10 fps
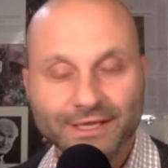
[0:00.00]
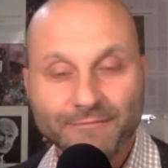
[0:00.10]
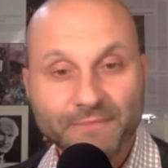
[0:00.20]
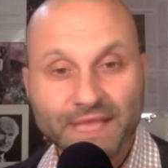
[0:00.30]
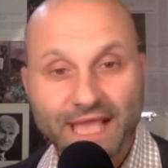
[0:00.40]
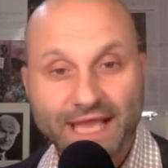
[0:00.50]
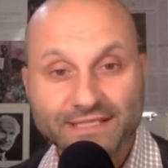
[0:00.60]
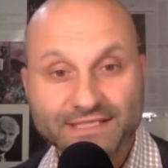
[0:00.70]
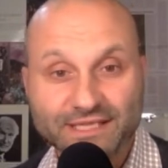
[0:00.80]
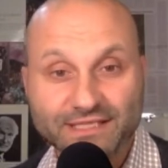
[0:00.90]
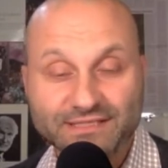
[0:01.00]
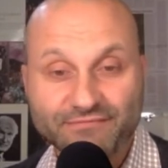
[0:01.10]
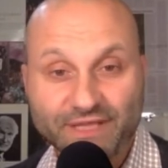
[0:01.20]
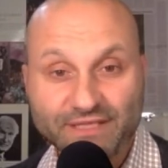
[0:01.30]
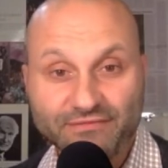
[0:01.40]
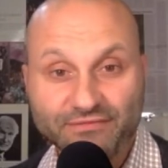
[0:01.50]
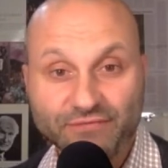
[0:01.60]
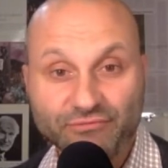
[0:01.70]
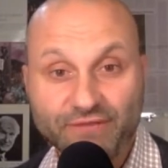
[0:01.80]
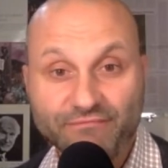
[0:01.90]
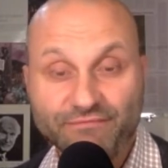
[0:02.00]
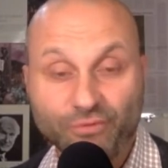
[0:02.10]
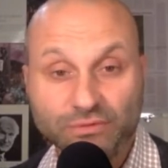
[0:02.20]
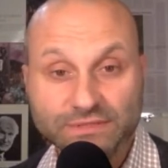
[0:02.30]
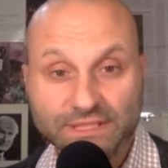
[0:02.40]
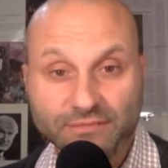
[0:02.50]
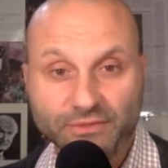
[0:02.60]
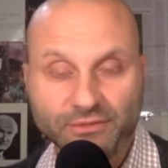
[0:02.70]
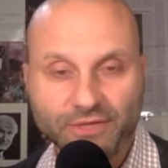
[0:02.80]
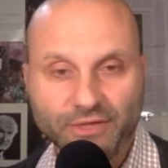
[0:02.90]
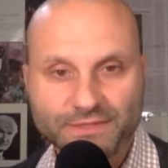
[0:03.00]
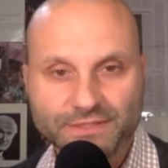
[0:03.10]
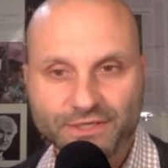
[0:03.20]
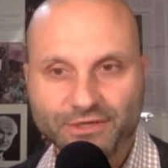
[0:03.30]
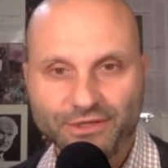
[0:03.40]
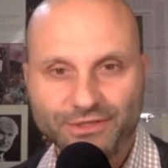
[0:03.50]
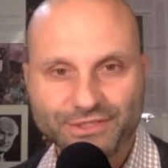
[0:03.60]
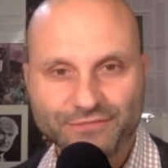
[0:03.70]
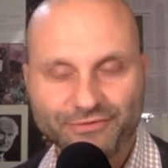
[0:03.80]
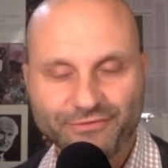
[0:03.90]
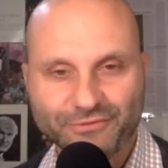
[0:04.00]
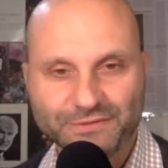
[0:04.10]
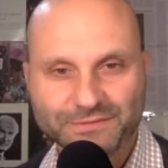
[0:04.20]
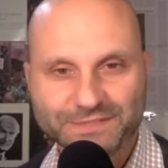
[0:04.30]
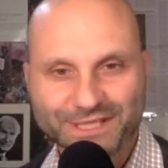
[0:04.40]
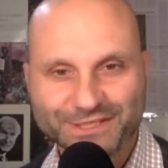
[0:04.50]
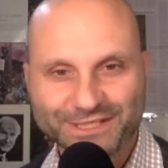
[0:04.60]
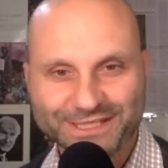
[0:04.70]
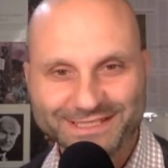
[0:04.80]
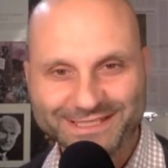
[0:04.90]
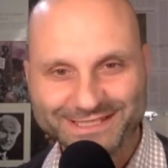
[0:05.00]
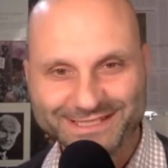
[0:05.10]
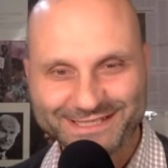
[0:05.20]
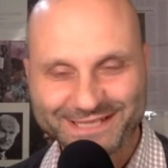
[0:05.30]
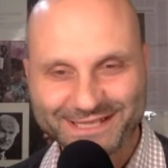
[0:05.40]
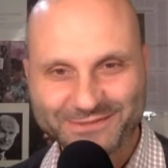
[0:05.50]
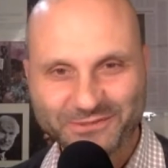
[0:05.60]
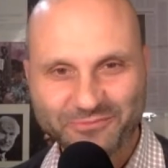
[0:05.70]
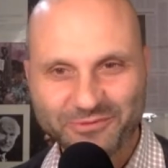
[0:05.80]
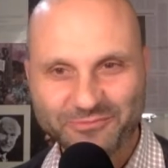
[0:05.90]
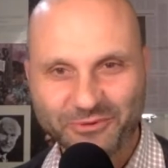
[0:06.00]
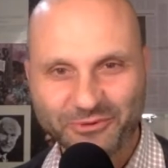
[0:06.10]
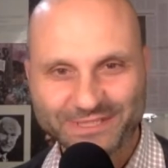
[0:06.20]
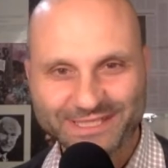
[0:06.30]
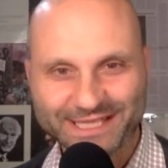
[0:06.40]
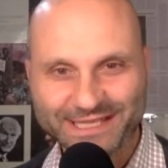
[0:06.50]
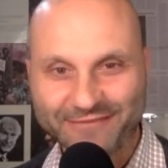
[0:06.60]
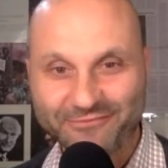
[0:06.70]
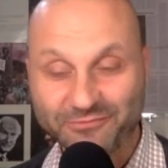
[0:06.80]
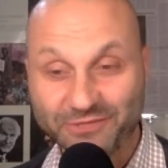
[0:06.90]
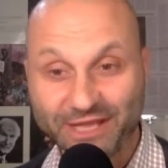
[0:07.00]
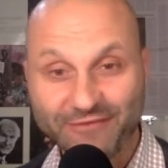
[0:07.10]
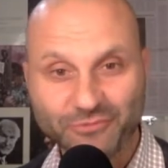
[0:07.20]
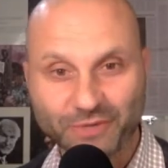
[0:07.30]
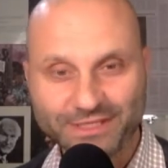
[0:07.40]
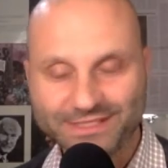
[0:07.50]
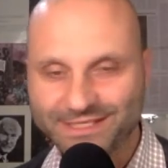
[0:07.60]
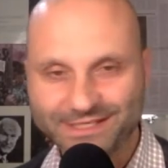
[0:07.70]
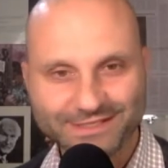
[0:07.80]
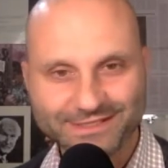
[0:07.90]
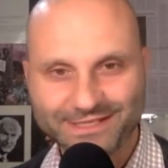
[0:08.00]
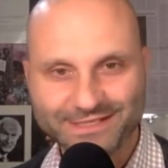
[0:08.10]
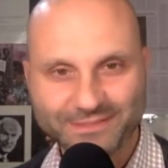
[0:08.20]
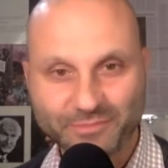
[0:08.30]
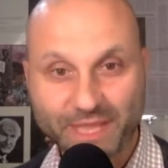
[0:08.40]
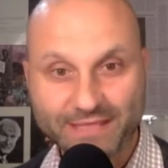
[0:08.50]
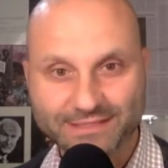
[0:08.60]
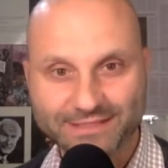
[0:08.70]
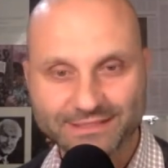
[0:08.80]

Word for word: And it's it's effectively reinforcing. We all know in psychology that reinforcement scheduling is, is, is super important to get that from your loved ones is is the best.